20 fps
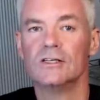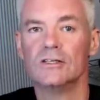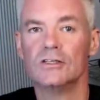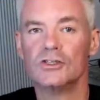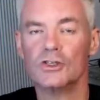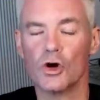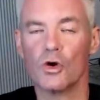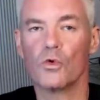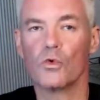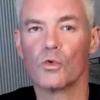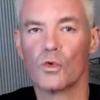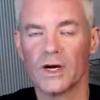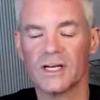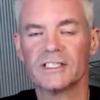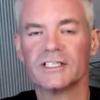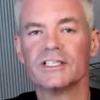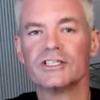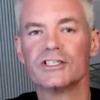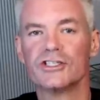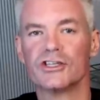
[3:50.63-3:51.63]
So
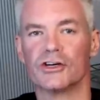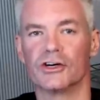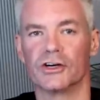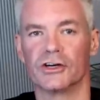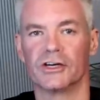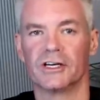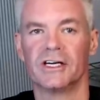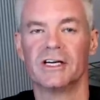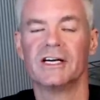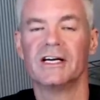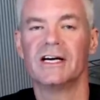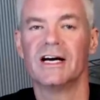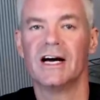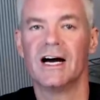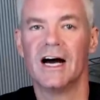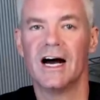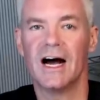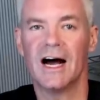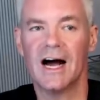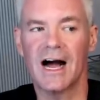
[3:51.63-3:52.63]
rest assured,
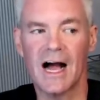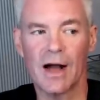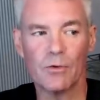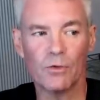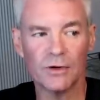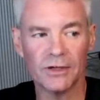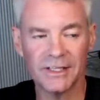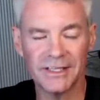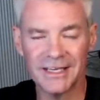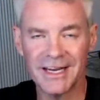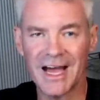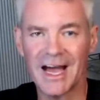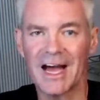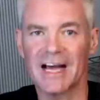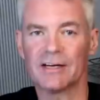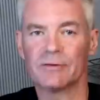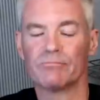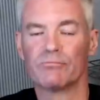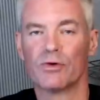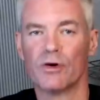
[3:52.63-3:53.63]
I will
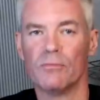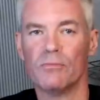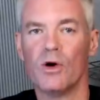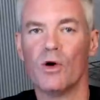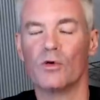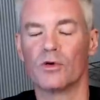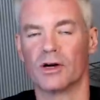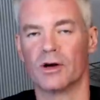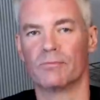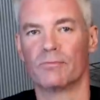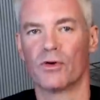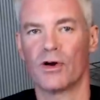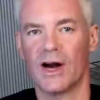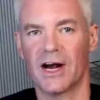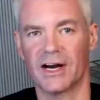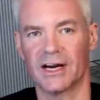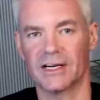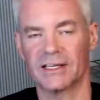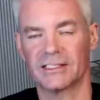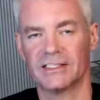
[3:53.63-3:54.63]
not promote a
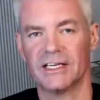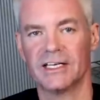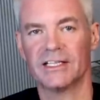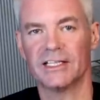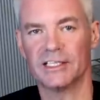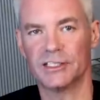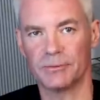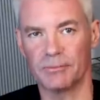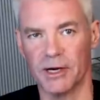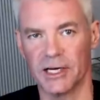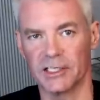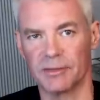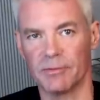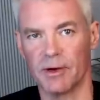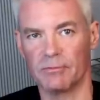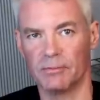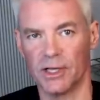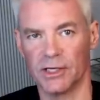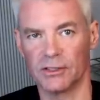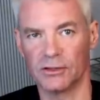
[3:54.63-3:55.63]
product that spikes
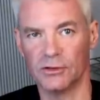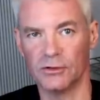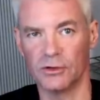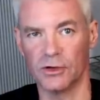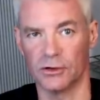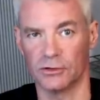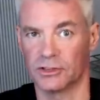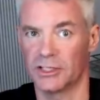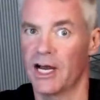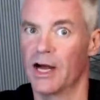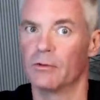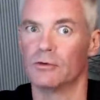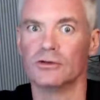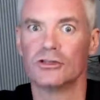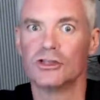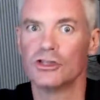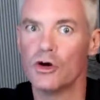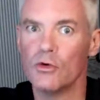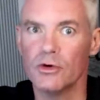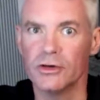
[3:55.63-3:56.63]
my blood glucose. I will
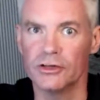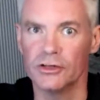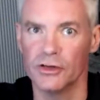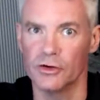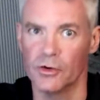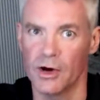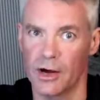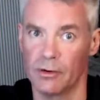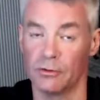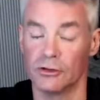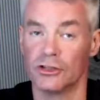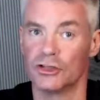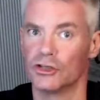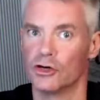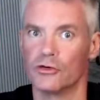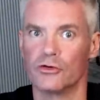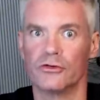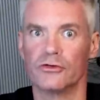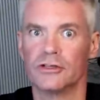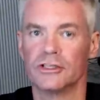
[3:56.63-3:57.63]
show it to you. I will
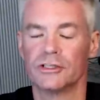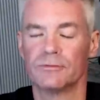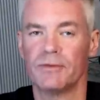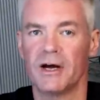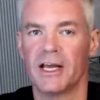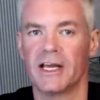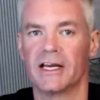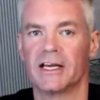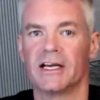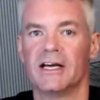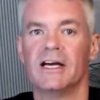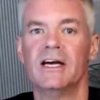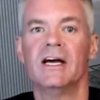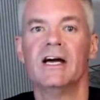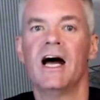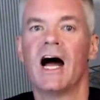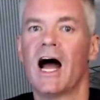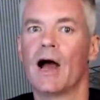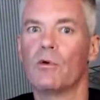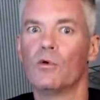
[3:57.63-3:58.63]
show you the spike.
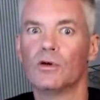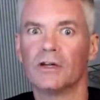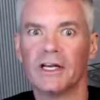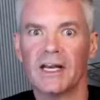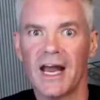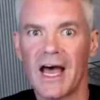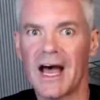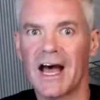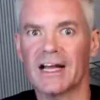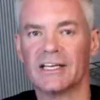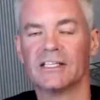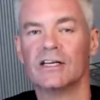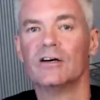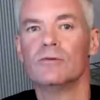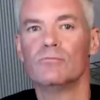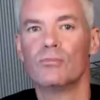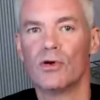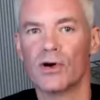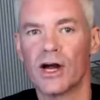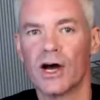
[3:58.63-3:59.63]
I will not
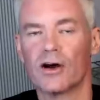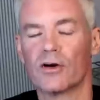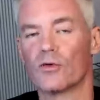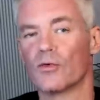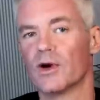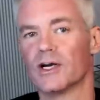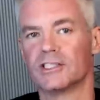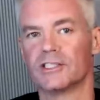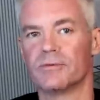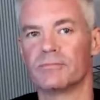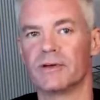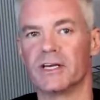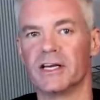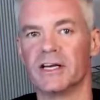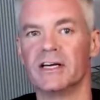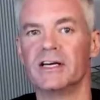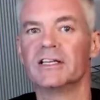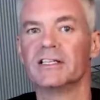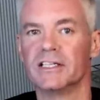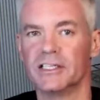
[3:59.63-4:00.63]
put out a
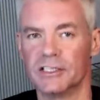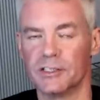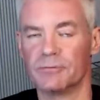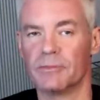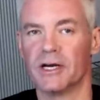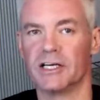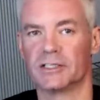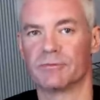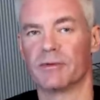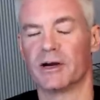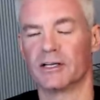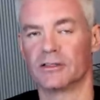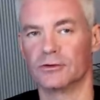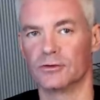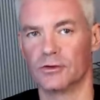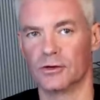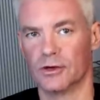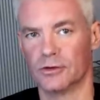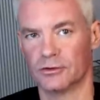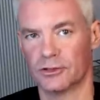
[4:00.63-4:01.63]
recipe that spikes my
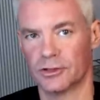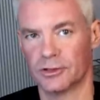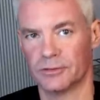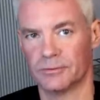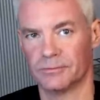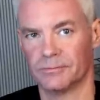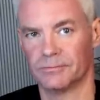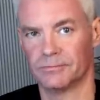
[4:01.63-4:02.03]
glucose.